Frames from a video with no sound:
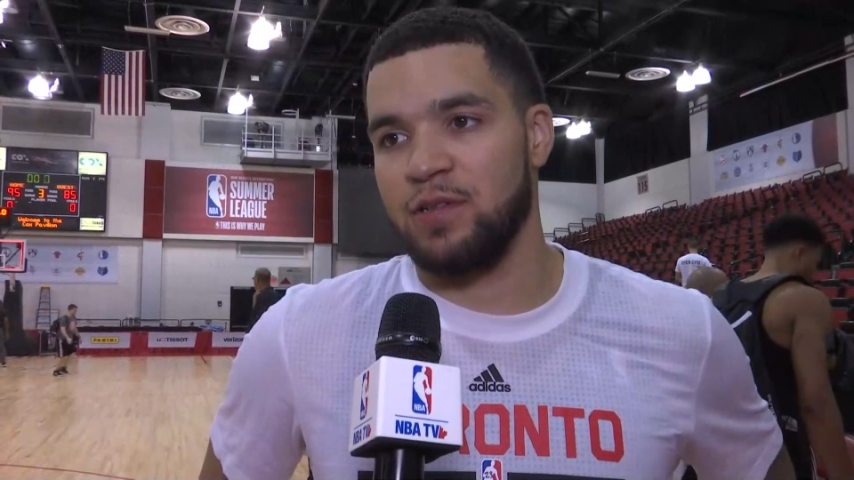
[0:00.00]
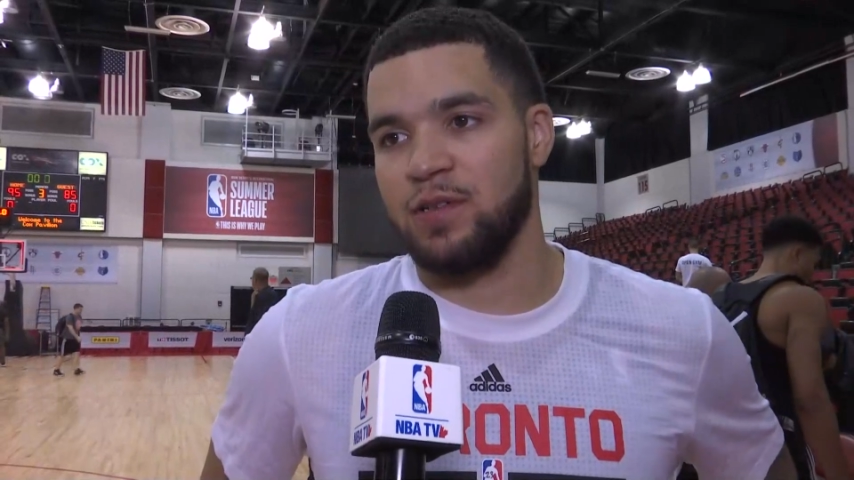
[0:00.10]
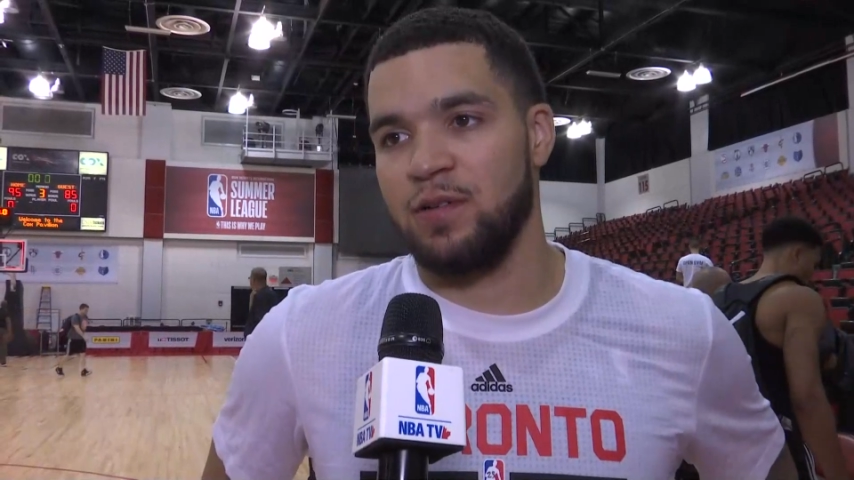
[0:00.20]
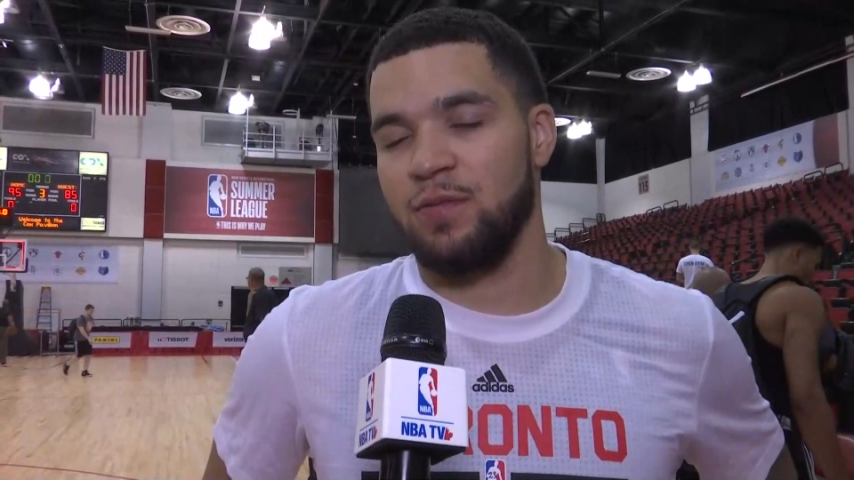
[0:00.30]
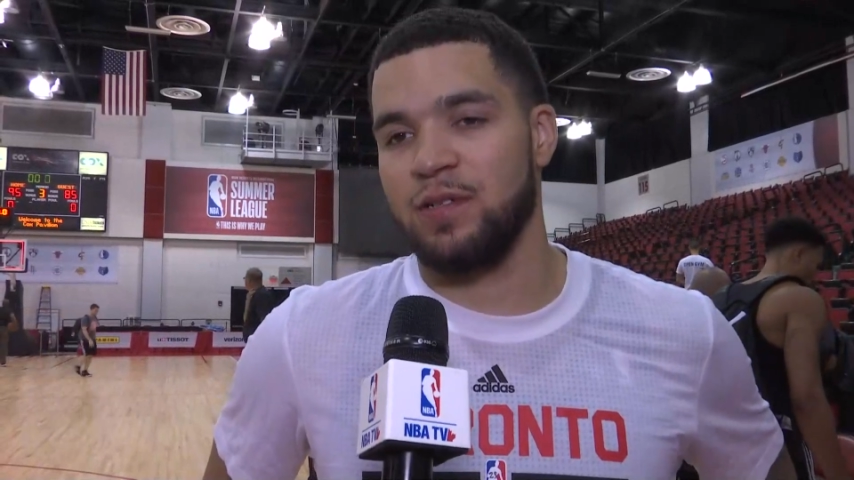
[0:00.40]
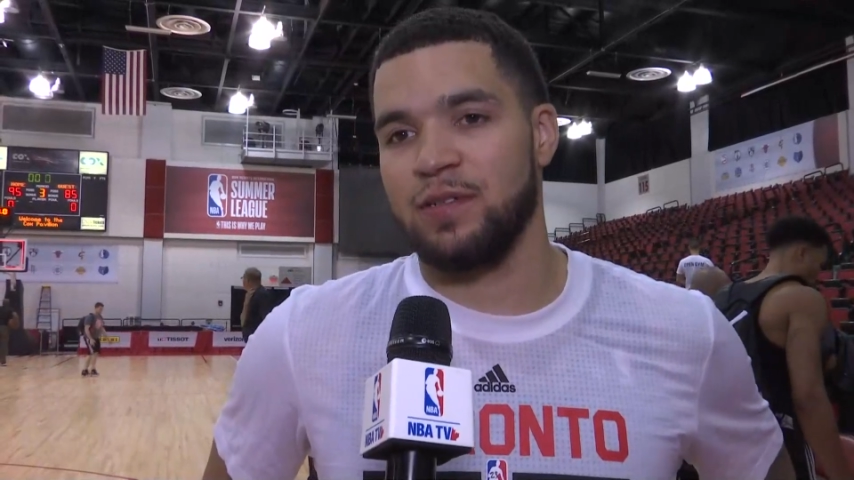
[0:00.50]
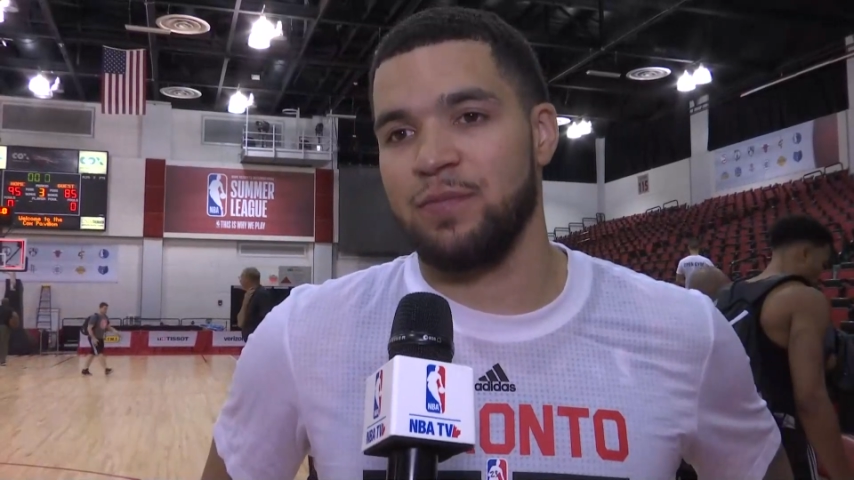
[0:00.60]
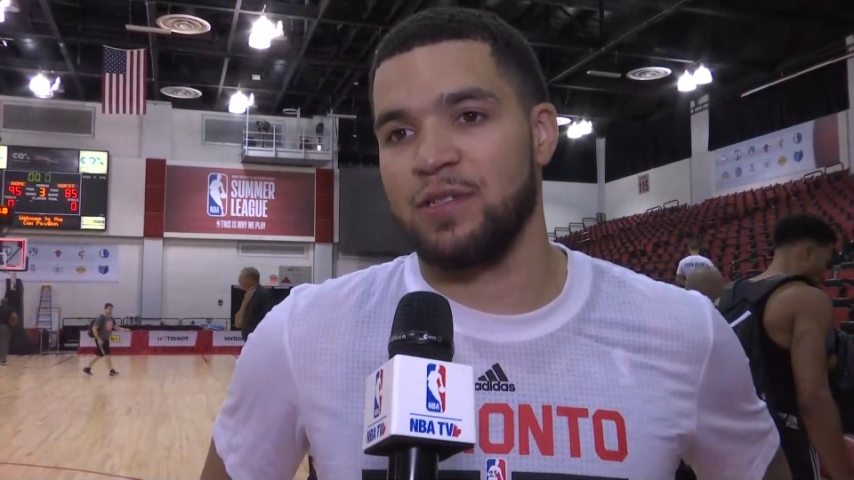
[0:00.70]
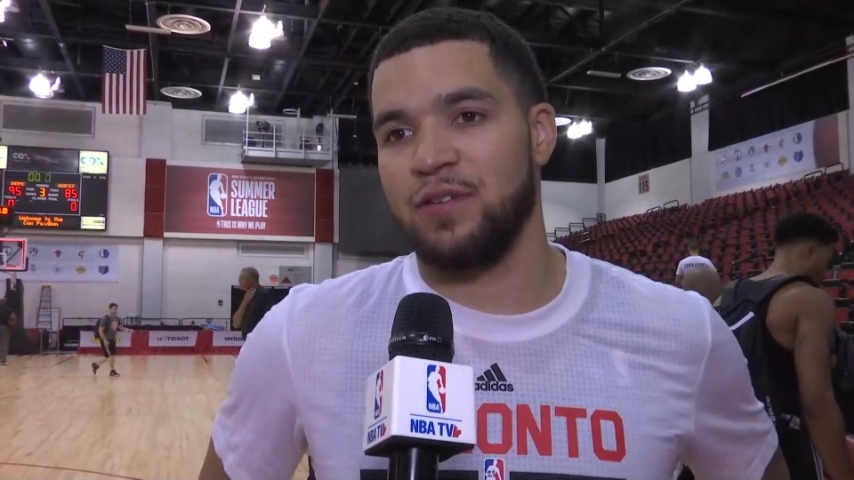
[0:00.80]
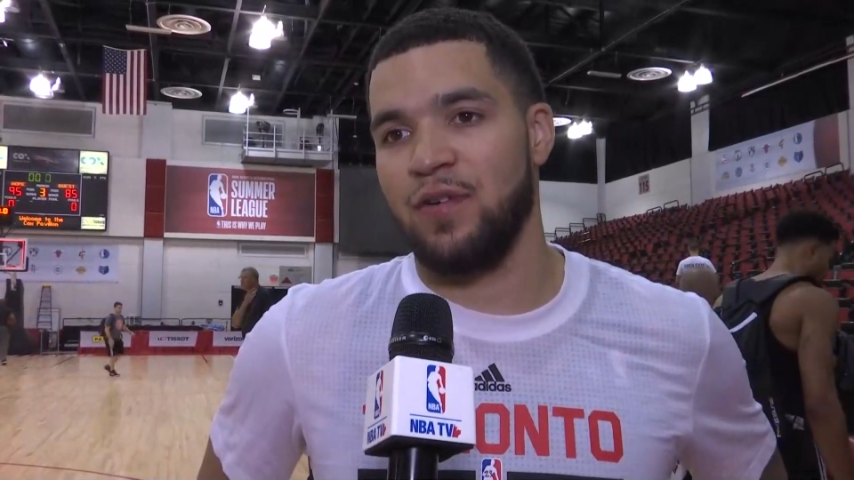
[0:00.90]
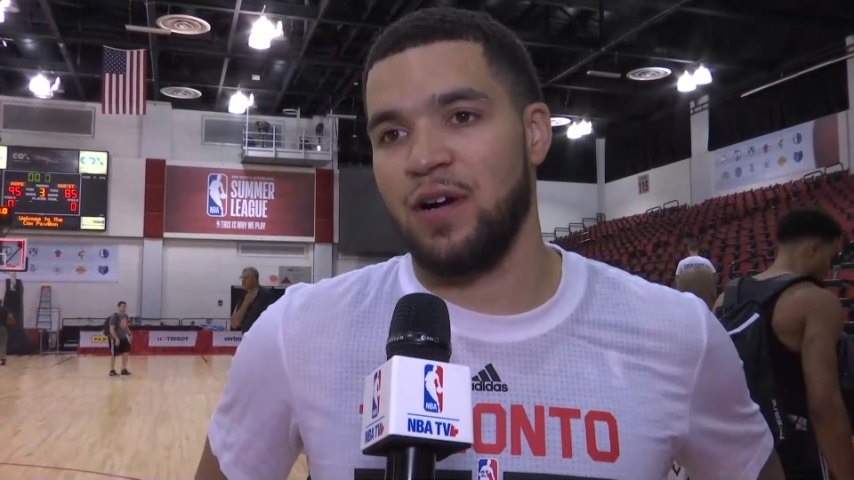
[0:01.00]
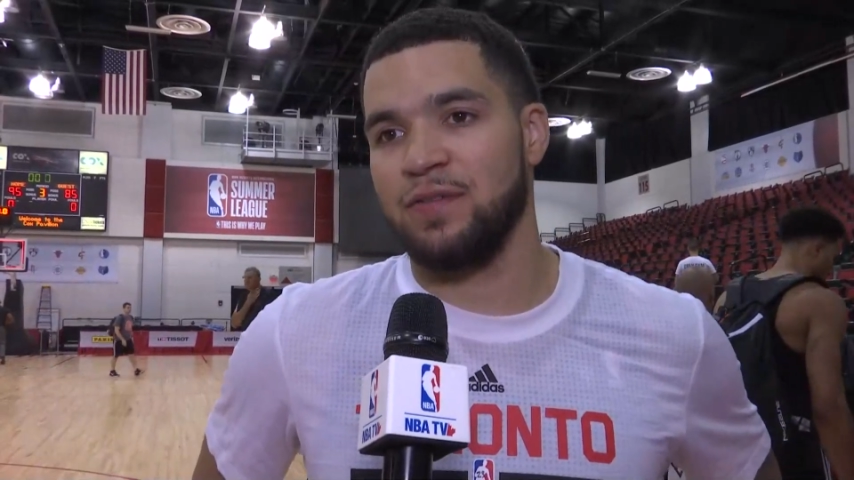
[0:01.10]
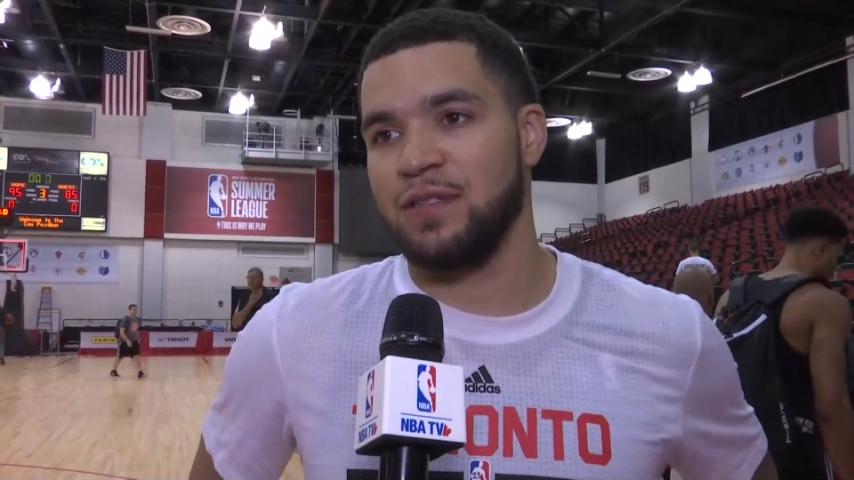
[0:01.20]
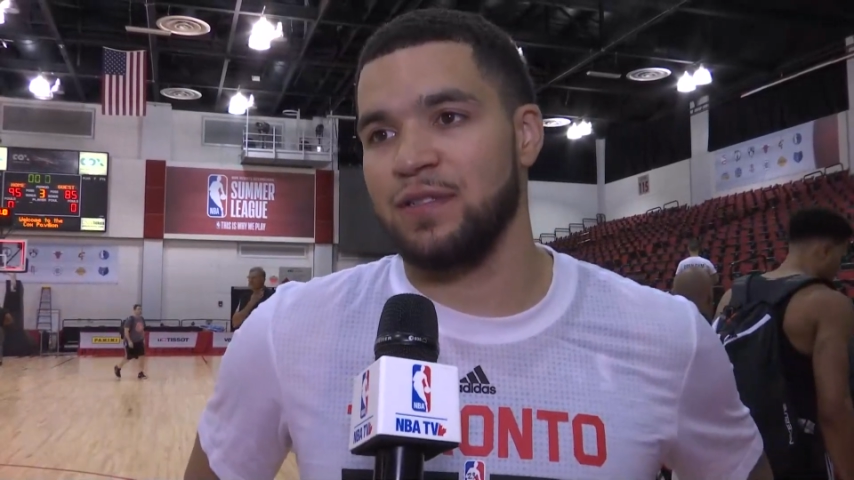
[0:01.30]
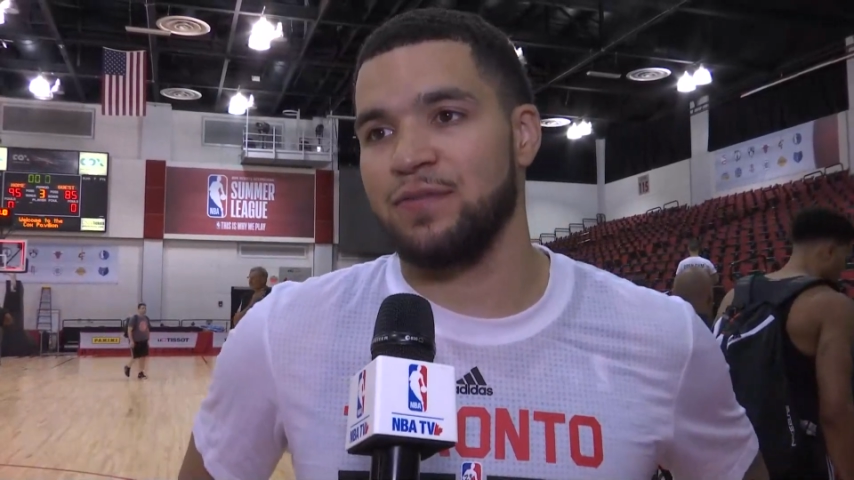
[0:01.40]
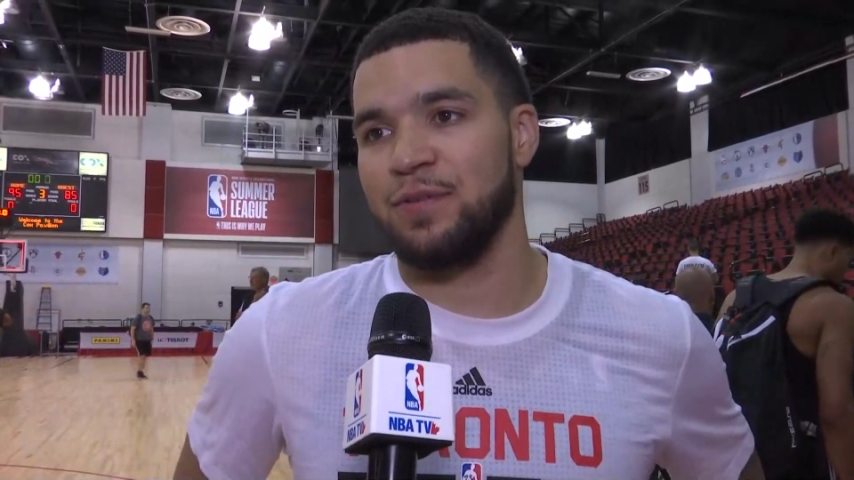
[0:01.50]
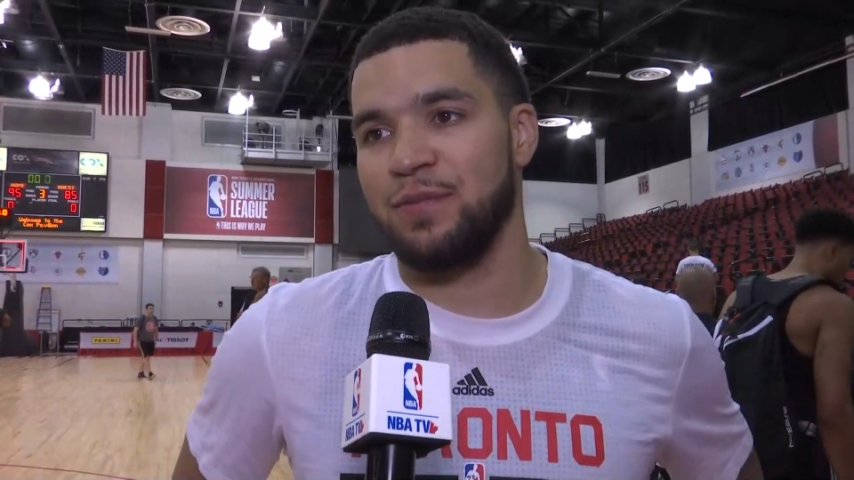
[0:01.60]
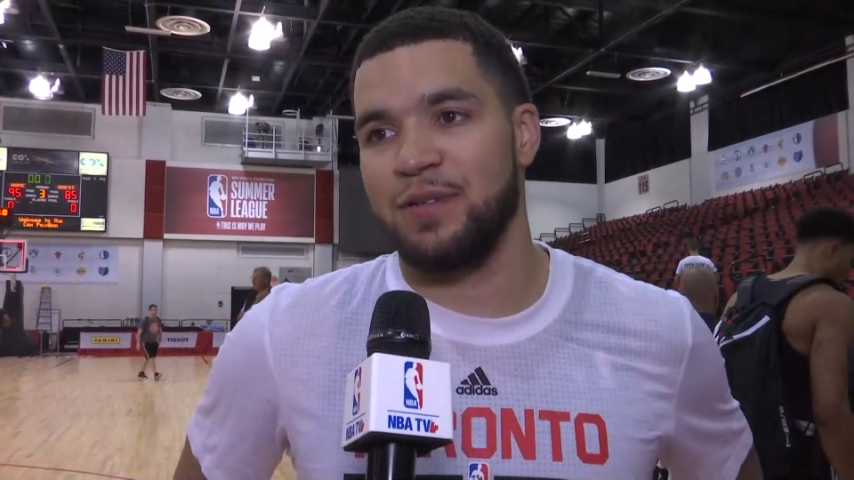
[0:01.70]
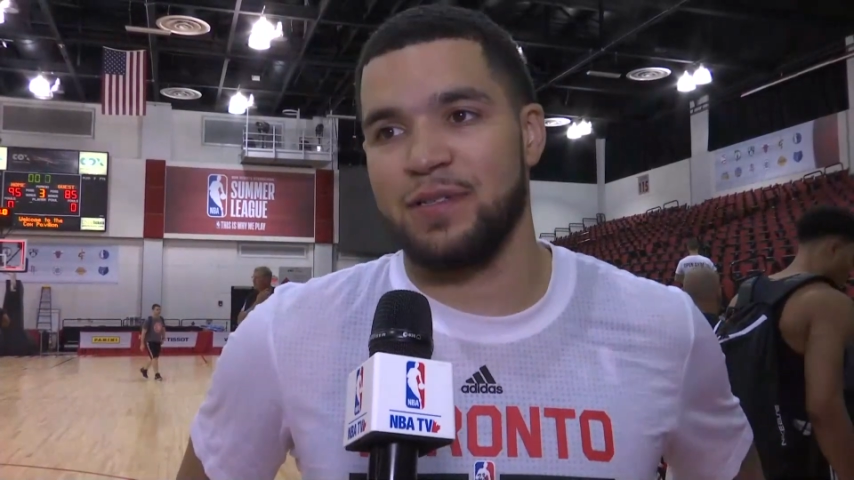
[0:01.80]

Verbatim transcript: So it wasn't much of an off season for me.